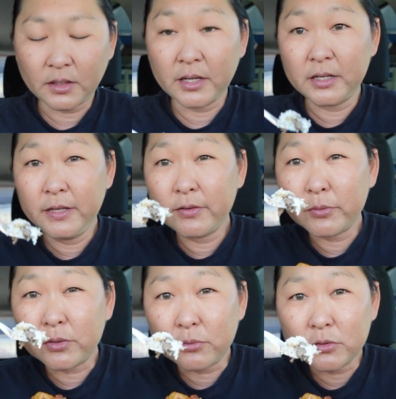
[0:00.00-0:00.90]
And even
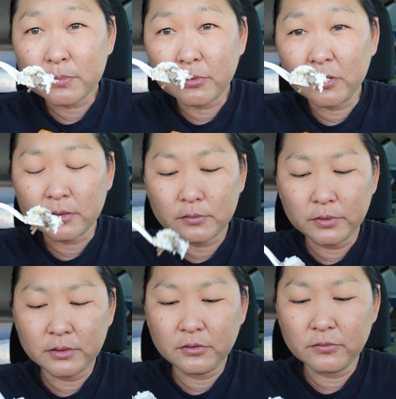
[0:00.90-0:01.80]
with the roast pork,
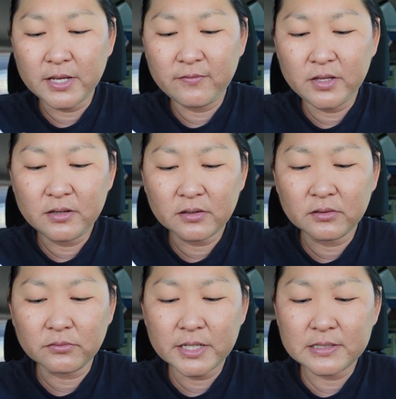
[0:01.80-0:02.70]
with the gravy on
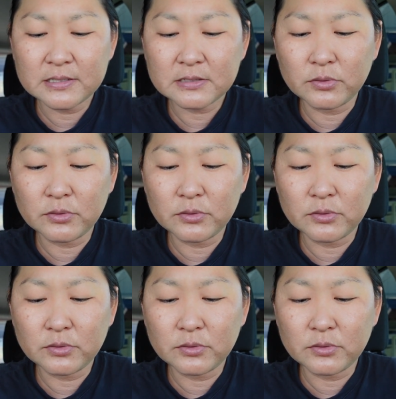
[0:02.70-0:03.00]
the rice,